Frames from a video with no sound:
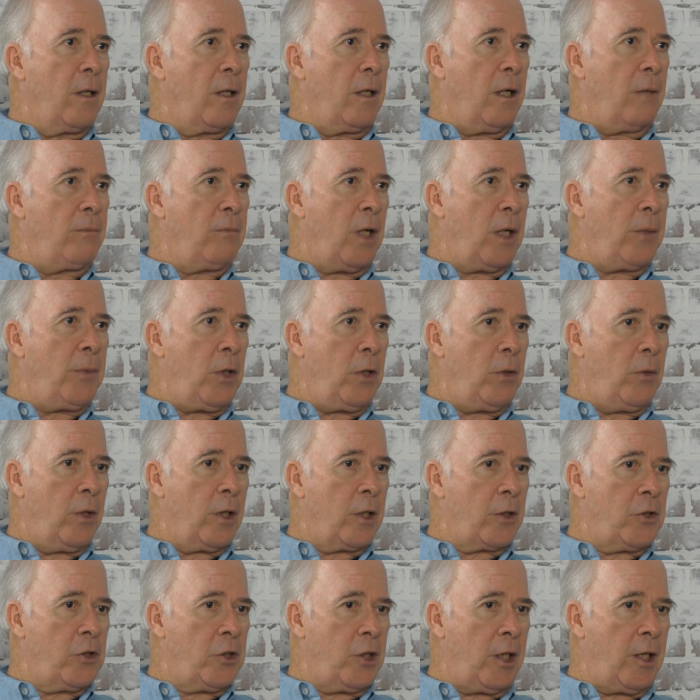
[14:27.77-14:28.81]
and maybe you
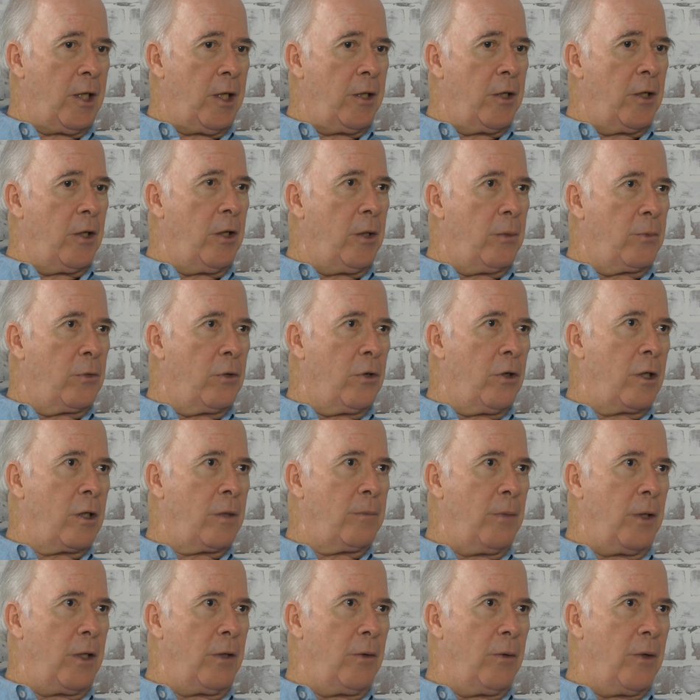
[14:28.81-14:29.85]
want to see into the brook,
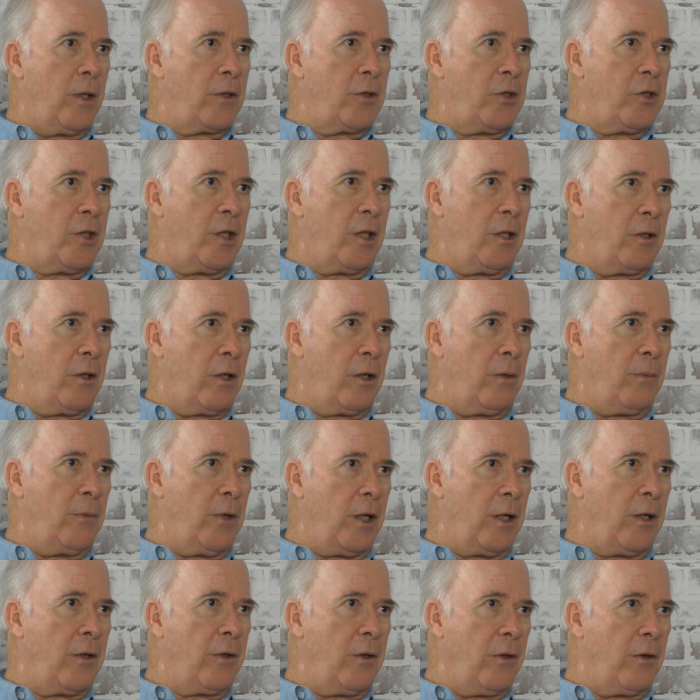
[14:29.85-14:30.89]
but you want to see a little
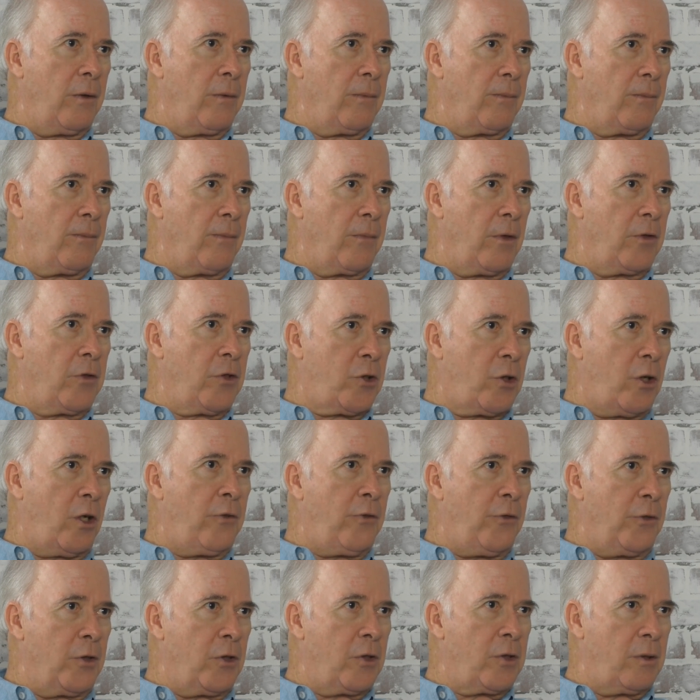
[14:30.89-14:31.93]
bit of
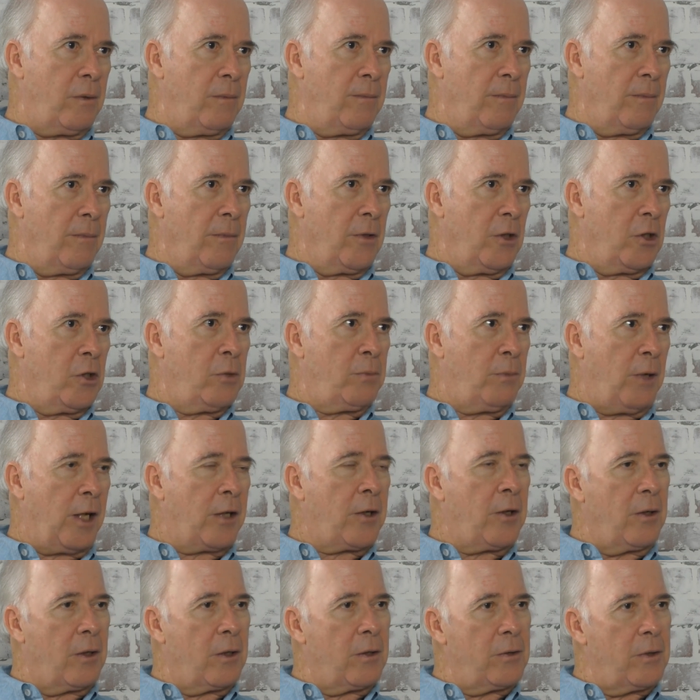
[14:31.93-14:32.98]
surface
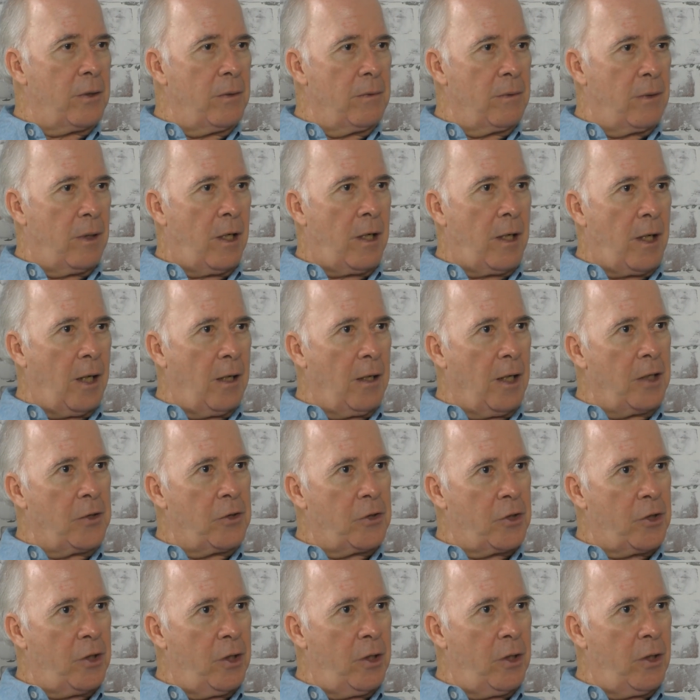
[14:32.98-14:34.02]
specular
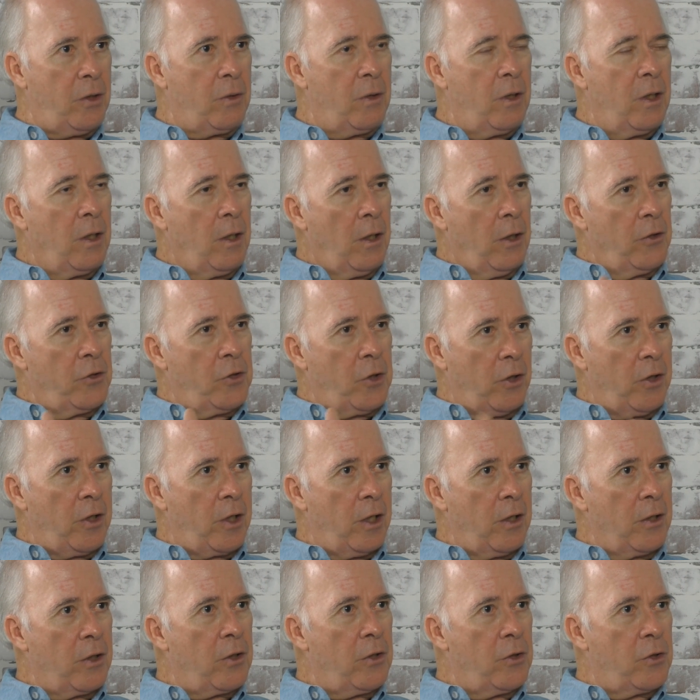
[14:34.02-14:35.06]
highlights too, so you
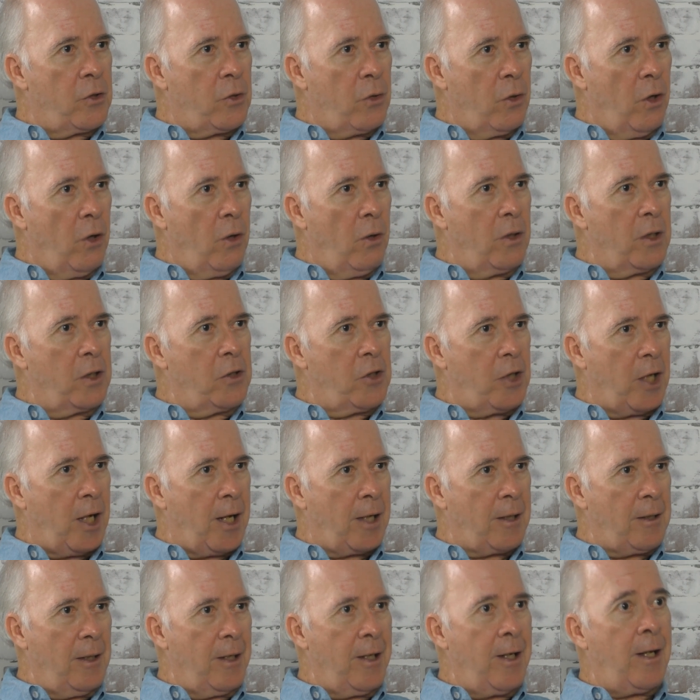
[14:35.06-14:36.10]
can control
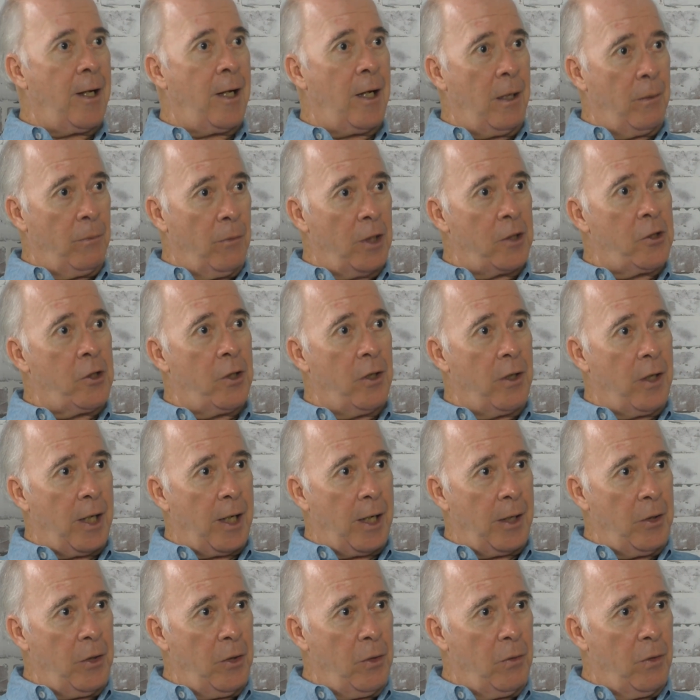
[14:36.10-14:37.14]
exactly how much of
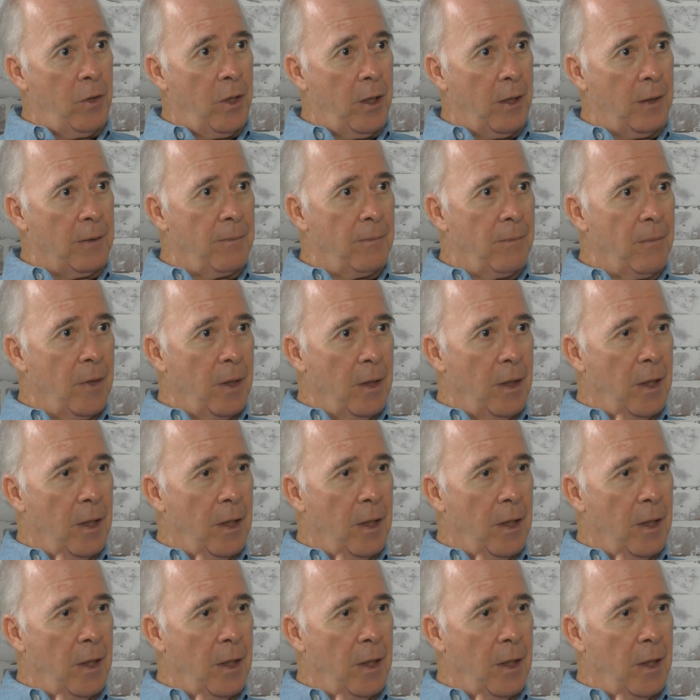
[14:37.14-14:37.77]
that you want